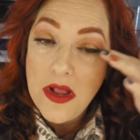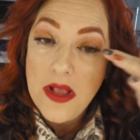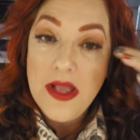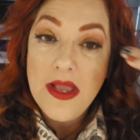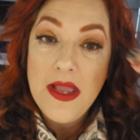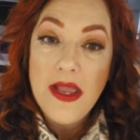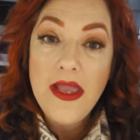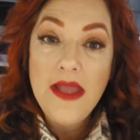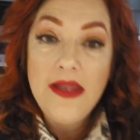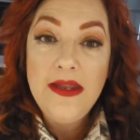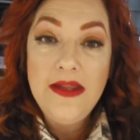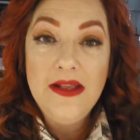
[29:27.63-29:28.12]

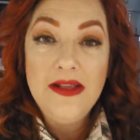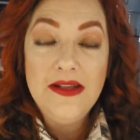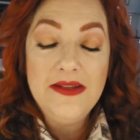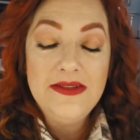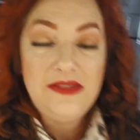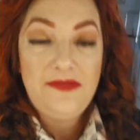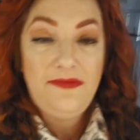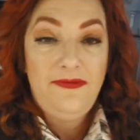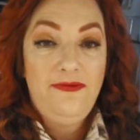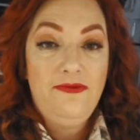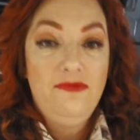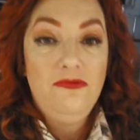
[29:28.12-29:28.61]
and
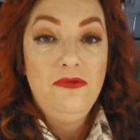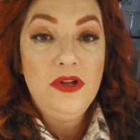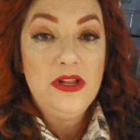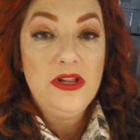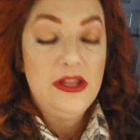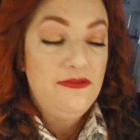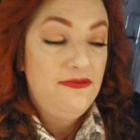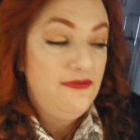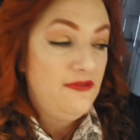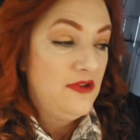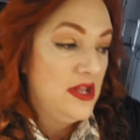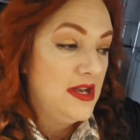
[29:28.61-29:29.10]
it's
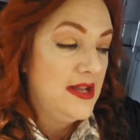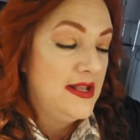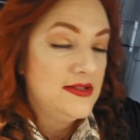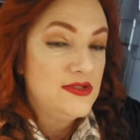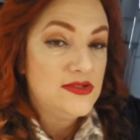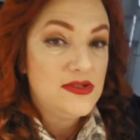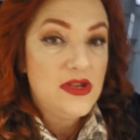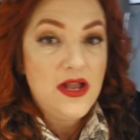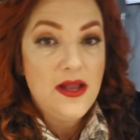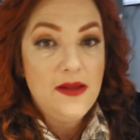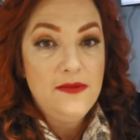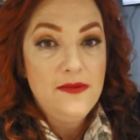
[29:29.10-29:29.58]
really funny. It's
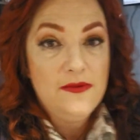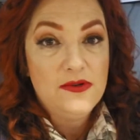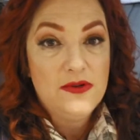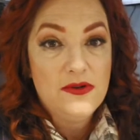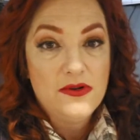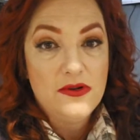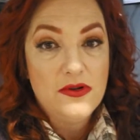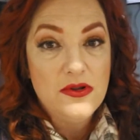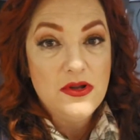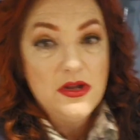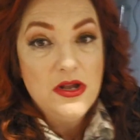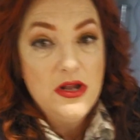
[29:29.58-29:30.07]

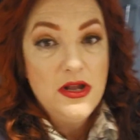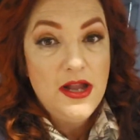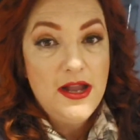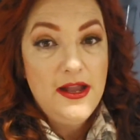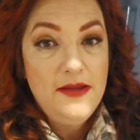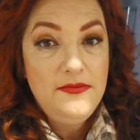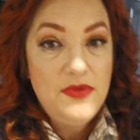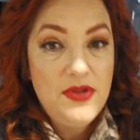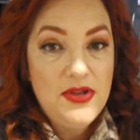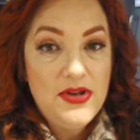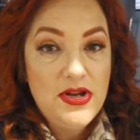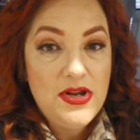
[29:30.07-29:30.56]
comical.
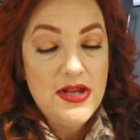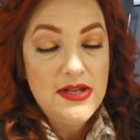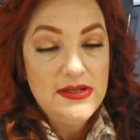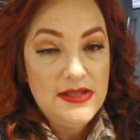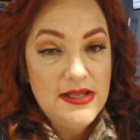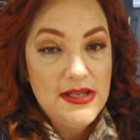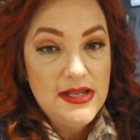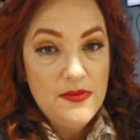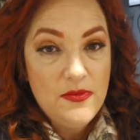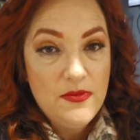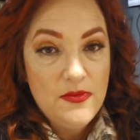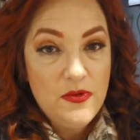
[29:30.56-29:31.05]
I've been on
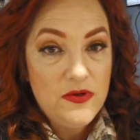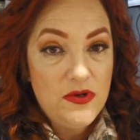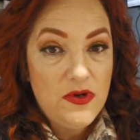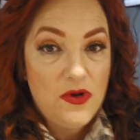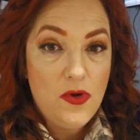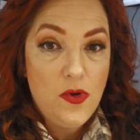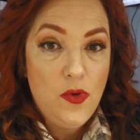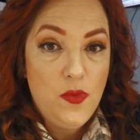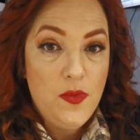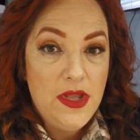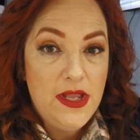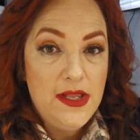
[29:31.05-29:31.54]
camera with
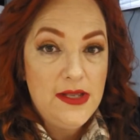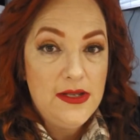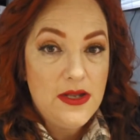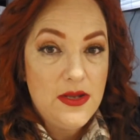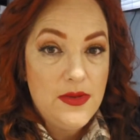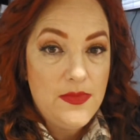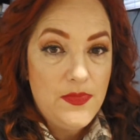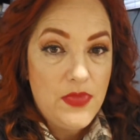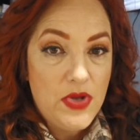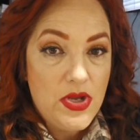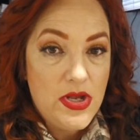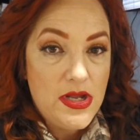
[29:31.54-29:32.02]
no
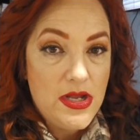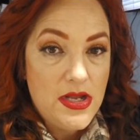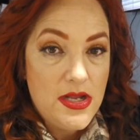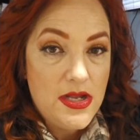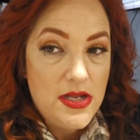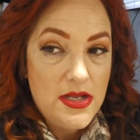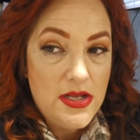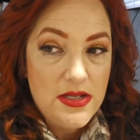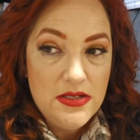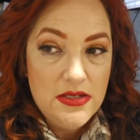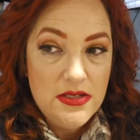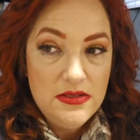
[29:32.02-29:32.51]
makeup
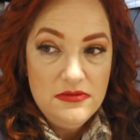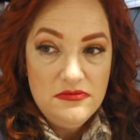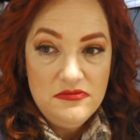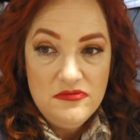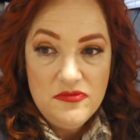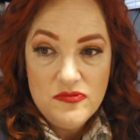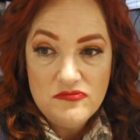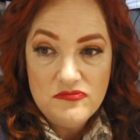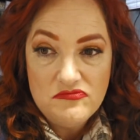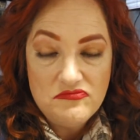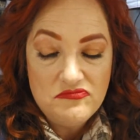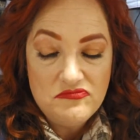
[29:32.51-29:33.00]
on,
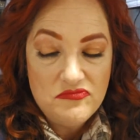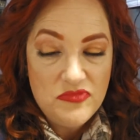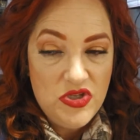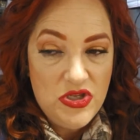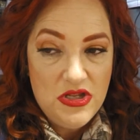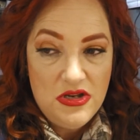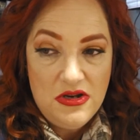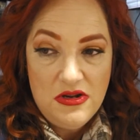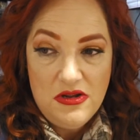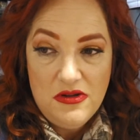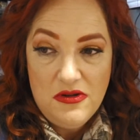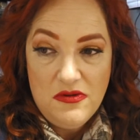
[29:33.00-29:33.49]

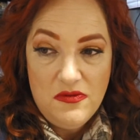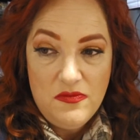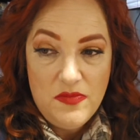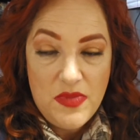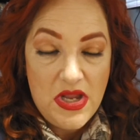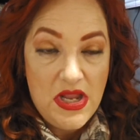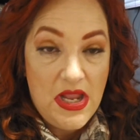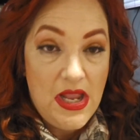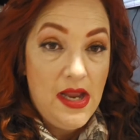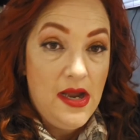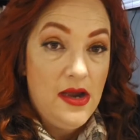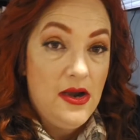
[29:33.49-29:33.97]
my
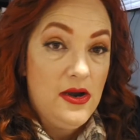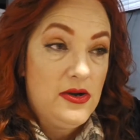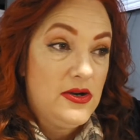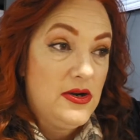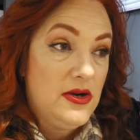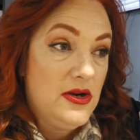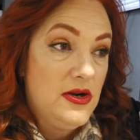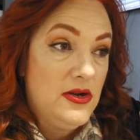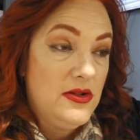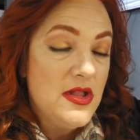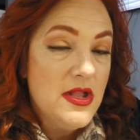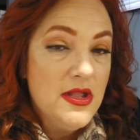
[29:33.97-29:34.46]
hair
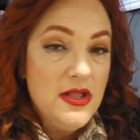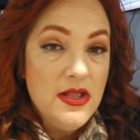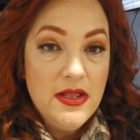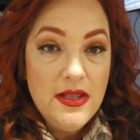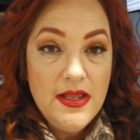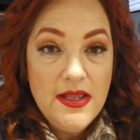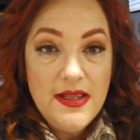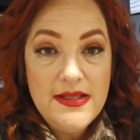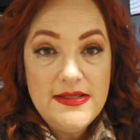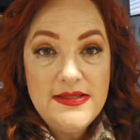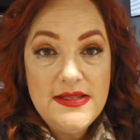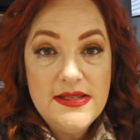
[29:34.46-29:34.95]
curl.
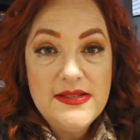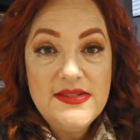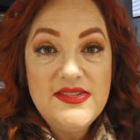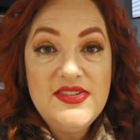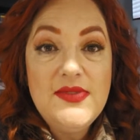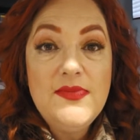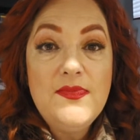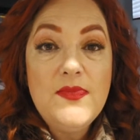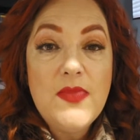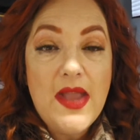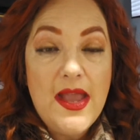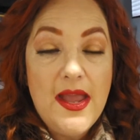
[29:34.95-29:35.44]
It
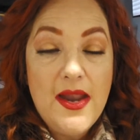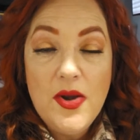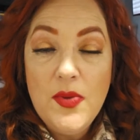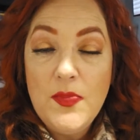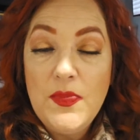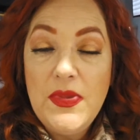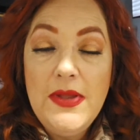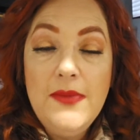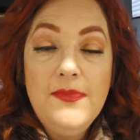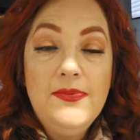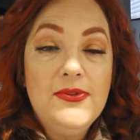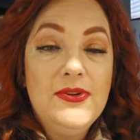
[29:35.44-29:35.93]
doesn't matter.
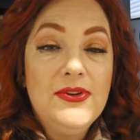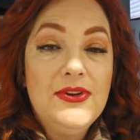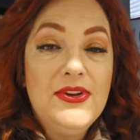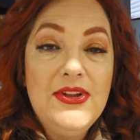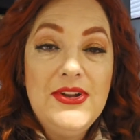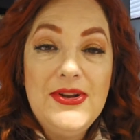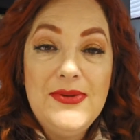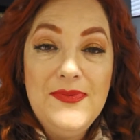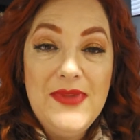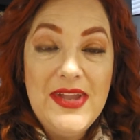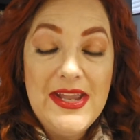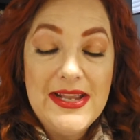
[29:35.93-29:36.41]
People are going
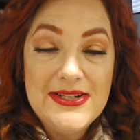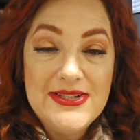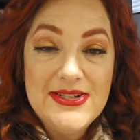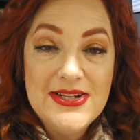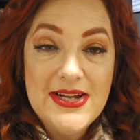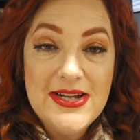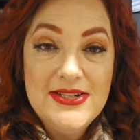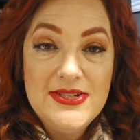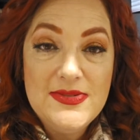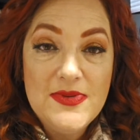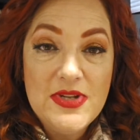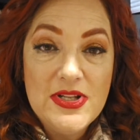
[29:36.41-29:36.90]
to make
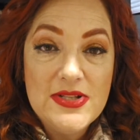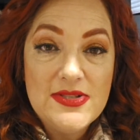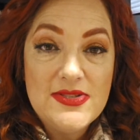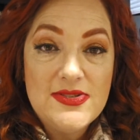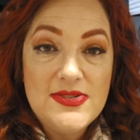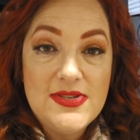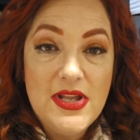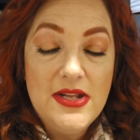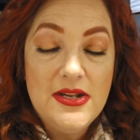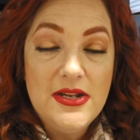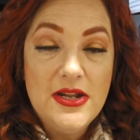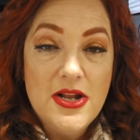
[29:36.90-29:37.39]
judgments.
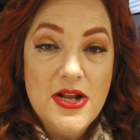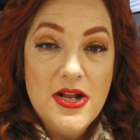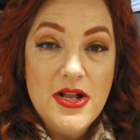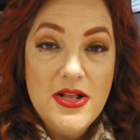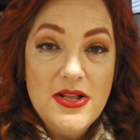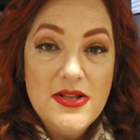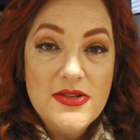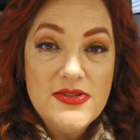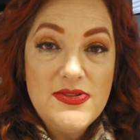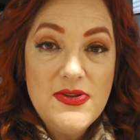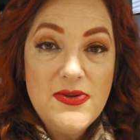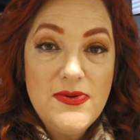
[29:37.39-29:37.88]
And
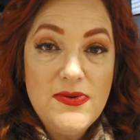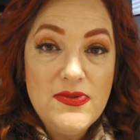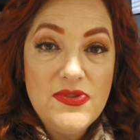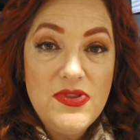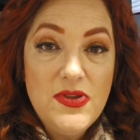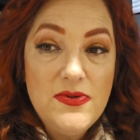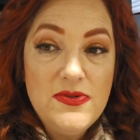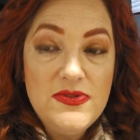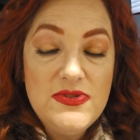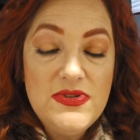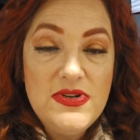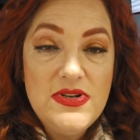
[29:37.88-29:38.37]
so
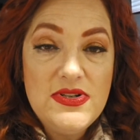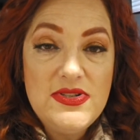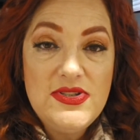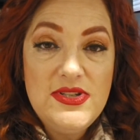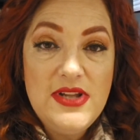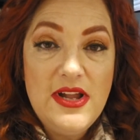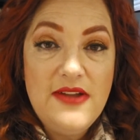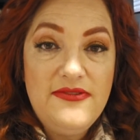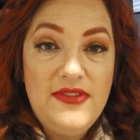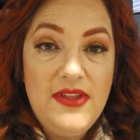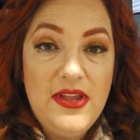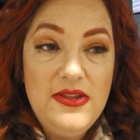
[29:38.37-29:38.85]
those are the
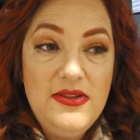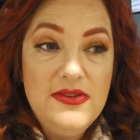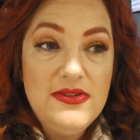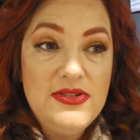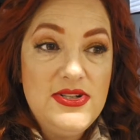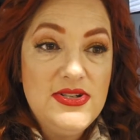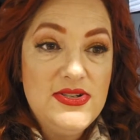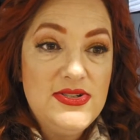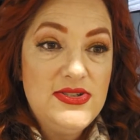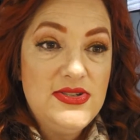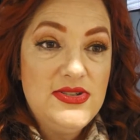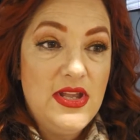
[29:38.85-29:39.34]
stuff that you
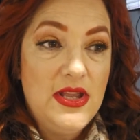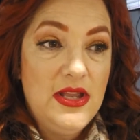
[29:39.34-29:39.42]
just